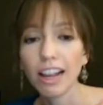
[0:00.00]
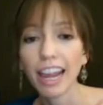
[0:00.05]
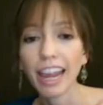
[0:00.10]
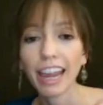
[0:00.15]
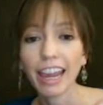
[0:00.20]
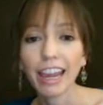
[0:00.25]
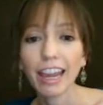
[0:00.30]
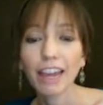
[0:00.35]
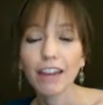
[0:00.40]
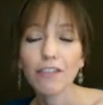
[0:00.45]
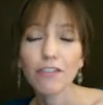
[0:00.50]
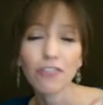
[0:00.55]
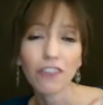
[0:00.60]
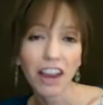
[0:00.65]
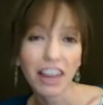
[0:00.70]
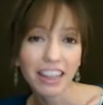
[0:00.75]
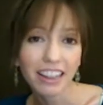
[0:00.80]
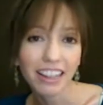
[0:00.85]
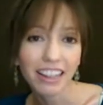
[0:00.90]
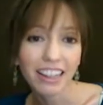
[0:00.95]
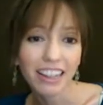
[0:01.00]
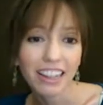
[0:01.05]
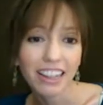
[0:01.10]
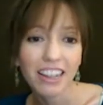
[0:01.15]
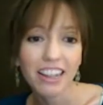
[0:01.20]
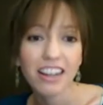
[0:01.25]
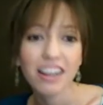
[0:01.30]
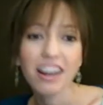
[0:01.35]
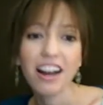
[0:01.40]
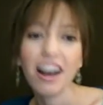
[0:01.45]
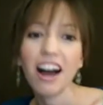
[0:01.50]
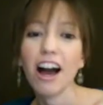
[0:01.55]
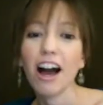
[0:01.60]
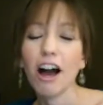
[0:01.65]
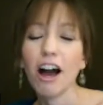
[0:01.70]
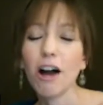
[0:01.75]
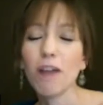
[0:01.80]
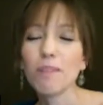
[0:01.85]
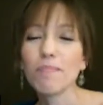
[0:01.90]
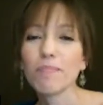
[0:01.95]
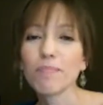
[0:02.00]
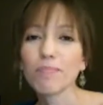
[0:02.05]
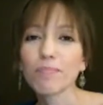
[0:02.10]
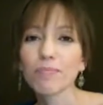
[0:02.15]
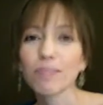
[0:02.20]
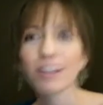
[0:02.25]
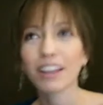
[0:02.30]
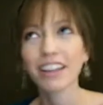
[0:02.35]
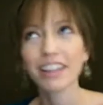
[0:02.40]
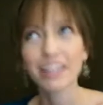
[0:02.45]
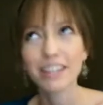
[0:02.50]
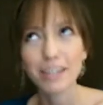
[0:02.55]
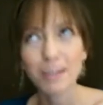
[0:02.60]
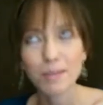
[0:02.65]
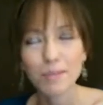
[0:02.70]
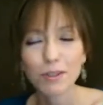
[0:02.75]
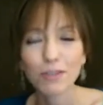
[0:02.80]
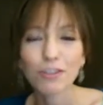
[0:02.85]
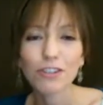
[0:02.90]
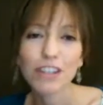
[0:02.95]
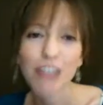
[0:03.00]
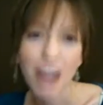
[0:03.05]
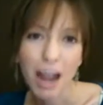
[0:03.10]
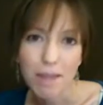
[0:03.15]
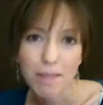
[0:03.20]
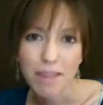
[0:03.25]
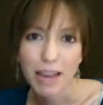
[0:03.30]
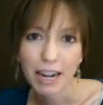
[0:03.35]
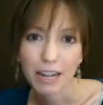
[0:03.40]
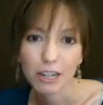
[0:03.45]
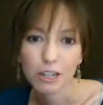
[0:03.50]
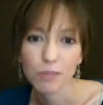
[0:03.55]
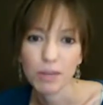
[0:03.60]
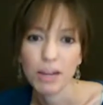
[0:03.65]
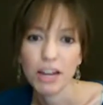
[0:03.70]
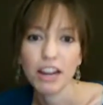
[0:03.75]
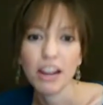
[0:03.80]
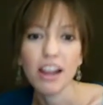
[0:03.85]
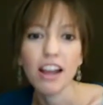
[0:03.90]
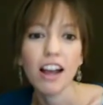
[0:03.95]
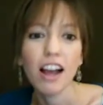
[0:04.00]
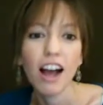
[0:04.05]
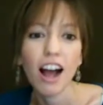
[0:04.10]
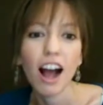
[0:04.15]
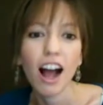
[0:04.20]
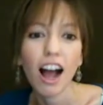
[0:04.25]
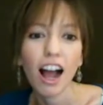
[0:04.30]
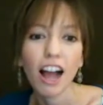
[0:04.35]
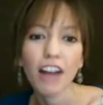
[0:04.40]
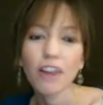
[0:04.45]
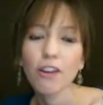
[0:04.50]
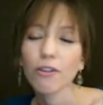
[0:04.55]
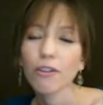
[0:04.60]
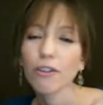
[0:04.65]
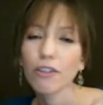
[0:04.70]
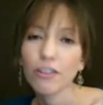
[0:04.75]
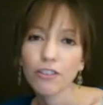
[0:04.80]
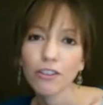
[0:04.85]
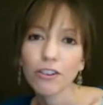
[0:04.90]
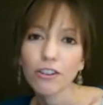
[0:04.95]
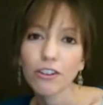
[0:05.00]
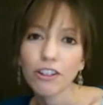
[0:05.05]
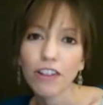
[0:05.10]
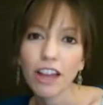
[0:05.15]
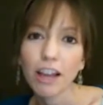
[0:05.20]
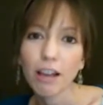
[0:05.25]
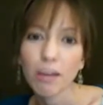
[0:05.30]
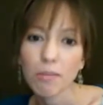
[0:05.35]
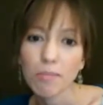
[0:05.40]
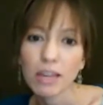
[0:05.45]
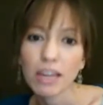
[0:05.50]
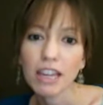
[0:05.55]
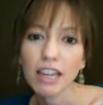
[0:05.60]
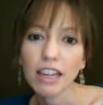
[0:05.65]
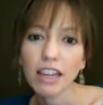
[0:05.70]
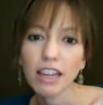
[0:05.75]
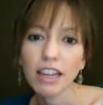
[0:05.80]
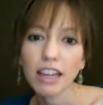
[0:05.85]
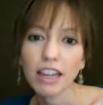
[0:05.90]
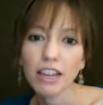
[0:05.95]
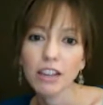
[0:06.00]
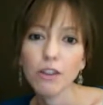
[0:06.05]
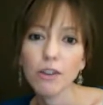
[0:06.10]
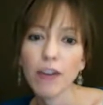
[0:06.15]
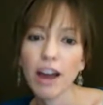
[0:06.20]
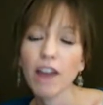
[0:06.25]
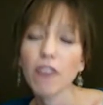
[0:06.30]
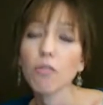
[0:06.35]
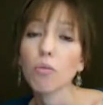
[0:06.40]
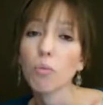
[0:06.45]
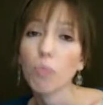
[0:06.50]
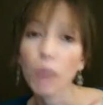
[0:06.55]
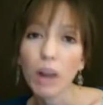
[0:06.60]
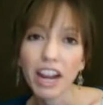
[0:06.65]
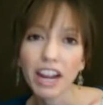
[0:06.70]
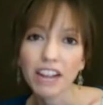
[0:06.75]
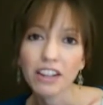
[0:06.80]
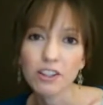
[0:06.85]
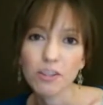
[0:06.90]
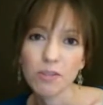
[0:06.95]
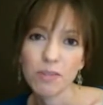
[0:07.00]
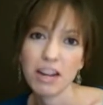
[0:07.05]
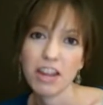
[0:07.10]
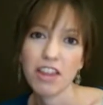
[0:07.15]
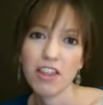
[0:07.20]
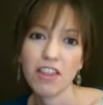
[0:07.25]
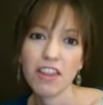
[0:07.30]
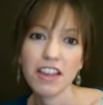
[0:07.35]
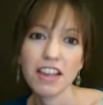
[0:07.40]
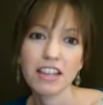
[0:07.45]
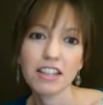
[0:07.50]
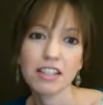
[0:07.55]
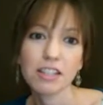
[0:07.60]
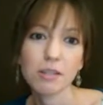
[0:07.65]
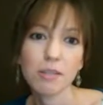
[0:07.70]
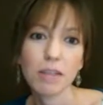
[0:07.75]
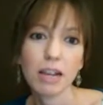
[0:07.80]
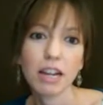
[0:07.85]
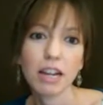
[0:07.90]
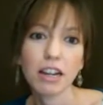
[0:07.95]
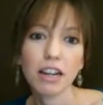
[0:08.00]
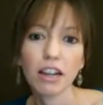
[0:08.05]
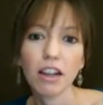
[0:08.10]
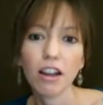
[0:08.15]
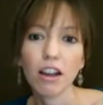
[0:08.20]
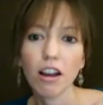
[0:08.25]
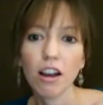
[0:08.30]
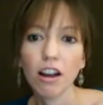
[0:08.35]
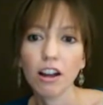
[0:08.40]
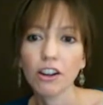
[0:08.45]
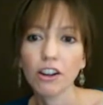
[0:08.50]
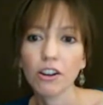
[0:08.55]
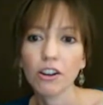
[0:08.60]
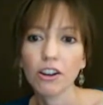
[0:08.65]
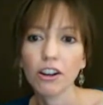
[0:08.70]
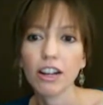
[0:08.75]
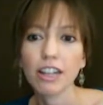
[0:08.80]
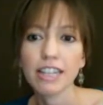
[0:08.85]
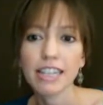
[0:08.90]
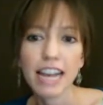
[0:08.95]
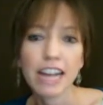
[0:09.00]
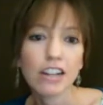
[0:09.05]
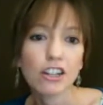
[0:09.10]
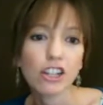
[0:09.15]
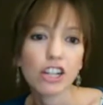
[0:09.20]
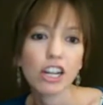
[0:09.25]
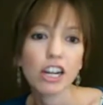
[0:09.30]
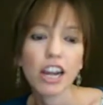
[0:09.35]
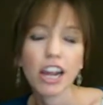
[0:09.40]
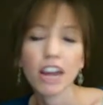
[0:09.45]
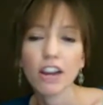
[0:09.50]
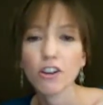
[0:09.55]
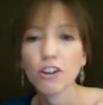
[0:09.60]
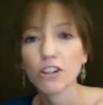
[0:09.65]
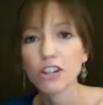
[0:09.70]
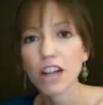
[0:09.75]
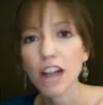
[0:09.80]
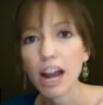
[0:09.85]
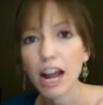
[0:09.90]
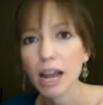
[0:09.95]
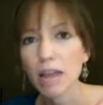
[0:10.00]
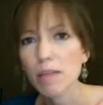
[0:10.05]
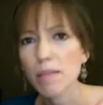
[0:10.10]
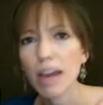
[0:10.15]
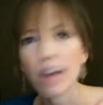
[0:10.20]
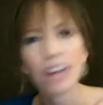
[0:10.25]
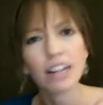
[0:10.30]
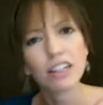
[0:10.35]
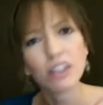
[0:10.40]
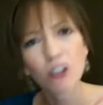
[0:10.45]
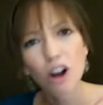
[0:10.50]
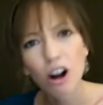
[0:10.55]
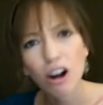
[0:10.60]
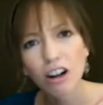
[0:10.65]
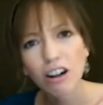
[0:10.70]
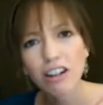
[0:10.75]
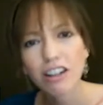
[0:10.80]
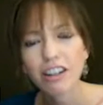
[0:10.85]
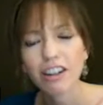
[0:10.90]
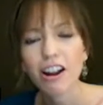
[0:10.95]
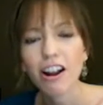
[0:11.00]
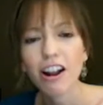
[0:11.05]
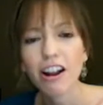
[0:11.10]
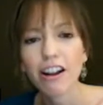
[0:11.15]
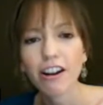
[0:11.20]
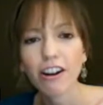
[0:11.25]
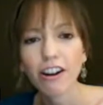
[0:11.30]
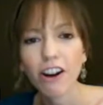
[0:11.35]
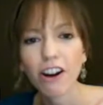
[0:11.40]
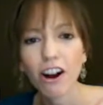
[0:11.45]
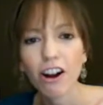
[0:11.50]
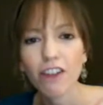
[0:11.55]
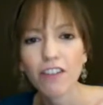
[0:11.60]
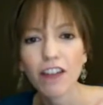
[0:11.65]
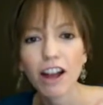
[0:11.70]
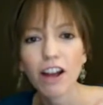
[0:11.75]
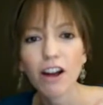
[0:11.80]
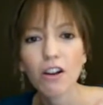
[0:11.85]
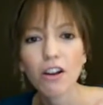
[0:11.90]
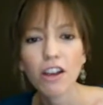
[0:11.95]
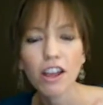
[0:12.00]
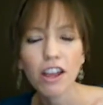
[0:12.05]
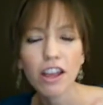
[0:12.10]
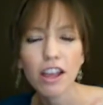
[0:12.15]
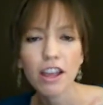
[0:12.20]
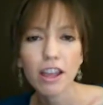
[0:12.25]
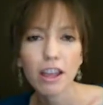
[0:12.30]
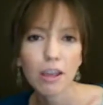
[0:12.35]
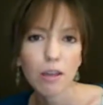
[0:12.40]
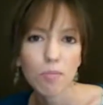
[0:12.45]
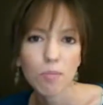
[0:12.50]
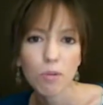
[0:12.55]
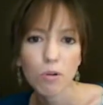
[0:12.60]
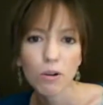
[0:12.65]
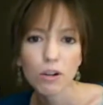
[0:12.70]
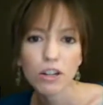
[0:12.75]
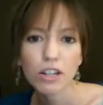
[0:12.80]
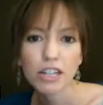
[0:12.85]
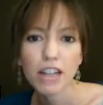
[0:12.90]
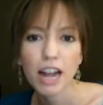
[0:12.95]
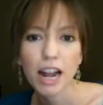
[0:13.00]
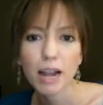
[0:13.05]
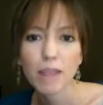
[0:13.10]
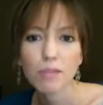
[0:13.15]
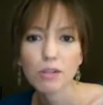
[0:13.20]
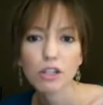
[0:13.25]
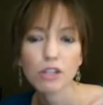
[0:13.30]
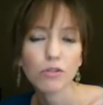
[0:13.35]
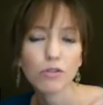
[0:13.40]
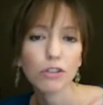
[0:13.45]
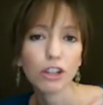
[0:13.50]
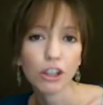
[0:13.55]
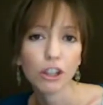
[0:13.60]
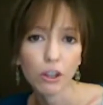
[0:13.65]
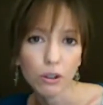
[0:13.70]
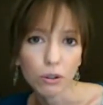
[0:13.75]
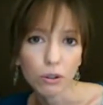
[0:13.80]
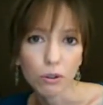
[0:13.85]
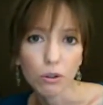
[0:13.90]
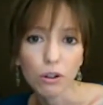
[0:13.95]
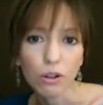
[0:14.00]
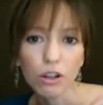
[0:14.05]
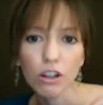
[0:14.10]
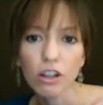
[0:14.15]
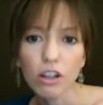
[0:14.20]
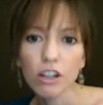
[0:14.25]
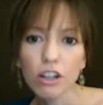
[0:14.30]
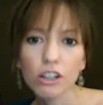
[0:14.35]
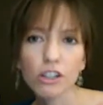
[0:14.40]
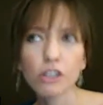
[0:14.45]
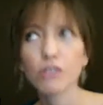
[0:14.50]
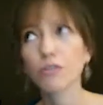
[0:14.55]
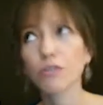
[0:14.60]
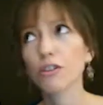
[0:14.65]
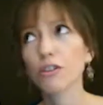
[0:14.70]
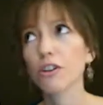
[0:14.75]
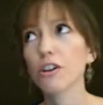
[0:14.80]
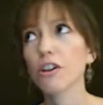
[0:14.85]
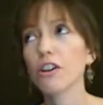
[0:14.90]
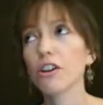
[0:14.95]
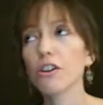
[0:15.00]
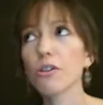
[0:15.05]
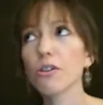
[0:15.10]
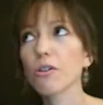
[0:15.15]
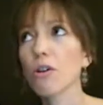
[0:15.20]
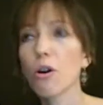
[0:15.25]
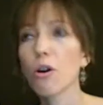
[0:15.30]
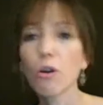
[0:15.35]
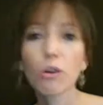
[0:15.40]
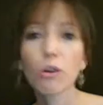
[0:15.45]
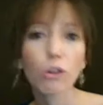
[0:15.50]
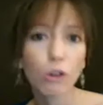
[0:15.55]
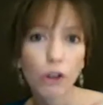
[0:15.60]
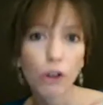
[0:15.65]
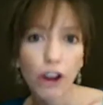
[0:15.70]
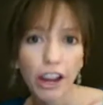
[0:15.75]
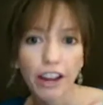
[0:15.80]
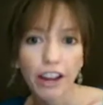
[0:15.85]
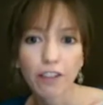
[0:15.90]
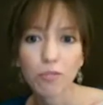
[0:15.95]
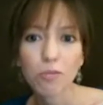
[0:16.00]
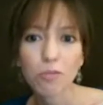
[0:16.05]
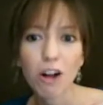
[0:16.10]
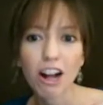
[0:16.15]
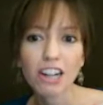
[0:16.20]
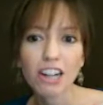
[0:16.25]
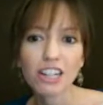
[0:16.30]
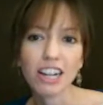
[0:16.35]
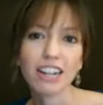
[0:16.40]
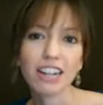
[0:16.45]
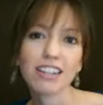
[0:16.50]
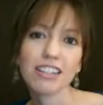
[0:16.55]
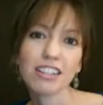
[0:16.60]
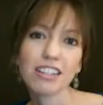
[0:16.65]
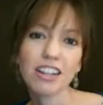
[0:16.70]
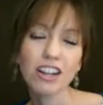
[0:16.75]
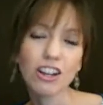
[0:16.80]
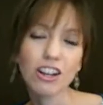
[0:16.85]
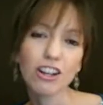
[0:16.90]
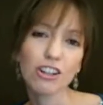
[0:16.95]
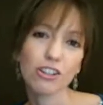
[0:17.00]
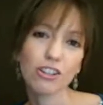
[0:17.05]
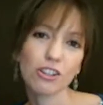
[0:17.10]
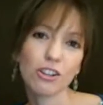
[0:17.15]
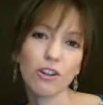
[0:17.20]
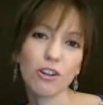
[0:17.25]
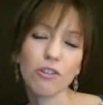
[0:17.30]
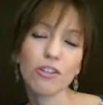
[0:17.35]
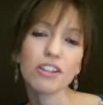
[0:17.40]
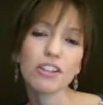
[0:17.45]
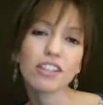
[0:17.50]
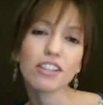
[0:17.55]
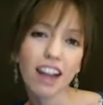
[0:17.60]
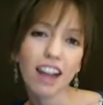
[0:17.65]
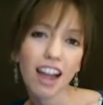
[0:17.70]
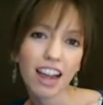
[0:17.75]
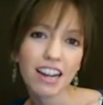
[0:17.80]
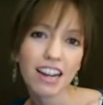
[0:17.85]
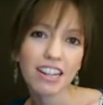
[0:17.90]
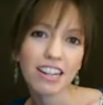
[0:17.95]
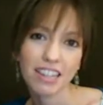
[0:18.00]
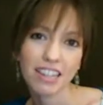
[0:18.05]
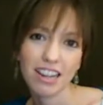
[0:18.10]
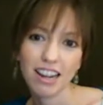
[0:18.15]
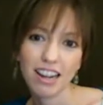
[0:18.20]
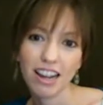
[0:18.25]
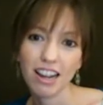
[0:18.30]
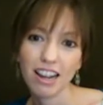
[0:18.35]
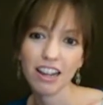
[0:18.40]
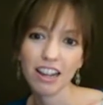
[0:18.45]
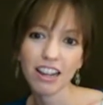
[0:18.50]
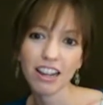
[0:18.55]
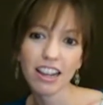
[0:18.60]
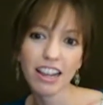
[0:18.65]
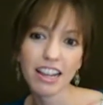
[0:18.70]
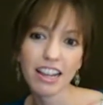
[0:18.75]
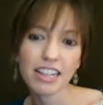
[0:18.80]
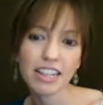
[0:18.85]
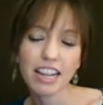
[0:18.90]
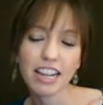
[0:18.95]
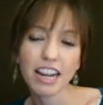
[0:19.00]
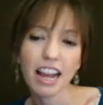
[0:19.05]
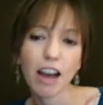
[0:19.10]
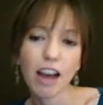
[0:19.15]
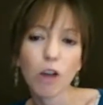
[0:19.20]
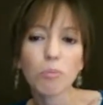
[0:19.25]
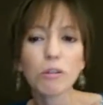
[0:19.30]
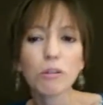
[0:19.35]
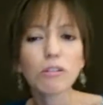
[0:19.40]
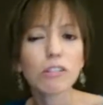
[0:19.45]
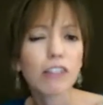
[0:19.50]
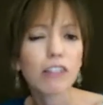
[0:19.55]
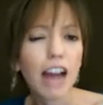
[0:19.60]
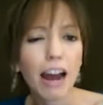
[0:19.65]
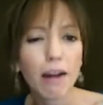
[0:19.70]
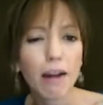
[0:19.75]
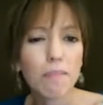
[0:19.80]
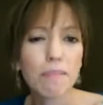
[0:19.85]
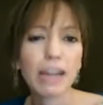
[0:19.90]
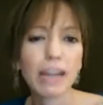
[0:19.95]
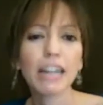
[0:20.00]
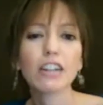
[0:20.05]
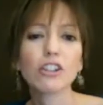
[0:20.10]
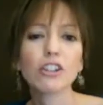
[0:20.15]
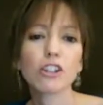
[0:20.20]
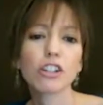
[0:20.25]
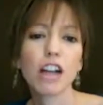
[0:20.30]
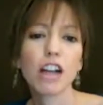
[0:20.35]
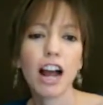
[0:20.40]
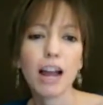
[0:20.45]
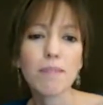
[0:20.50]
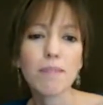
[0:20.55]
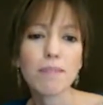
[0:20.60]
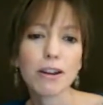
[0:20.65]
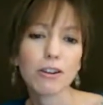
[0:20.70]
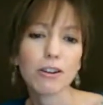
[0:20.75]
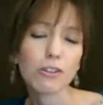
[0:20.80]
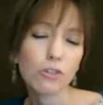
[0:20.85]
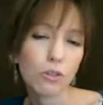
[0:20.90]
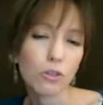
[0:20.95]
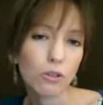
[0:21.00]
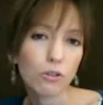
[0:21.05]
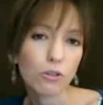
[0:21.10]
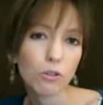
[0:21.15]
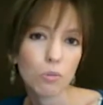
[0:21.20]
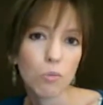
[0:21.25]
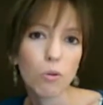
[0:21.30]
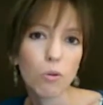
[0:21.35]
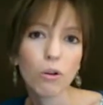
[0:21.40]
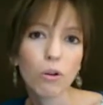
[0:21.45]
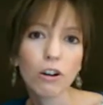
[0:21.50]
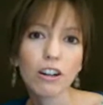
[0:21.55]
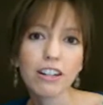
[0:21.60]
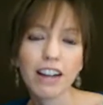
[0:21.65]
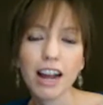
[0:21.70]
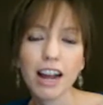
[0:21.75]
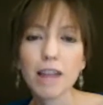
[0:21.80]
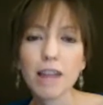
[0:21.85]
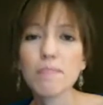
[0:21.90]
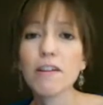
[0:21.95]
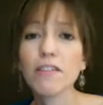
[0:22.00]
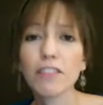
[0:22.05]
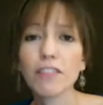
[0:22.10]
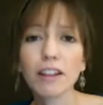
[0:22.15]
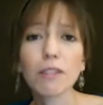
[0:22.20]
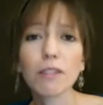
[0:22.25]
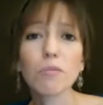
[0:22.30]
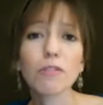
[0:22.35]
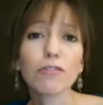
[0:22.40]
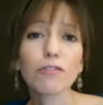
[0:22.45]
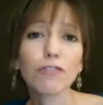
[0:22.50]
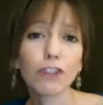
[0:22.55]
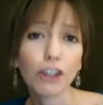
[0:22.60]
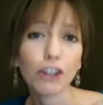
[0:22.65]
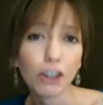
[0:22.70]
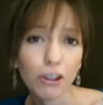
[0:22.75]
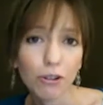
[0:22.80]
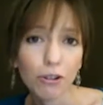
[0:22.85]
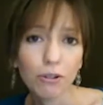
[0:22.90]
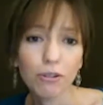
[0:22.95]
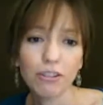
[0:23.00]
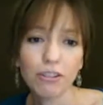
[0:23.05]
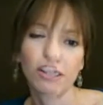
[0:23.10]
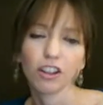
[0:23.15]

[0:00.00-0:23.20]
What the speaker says: And finally, tips for time management. I know if you're like me, you have way too many things demanding on your attention and your time, and it's hard to carve out important time just for you, just for your own creative projects. So this guide is gonna help you learn how to manage your time better so there's more time available for you.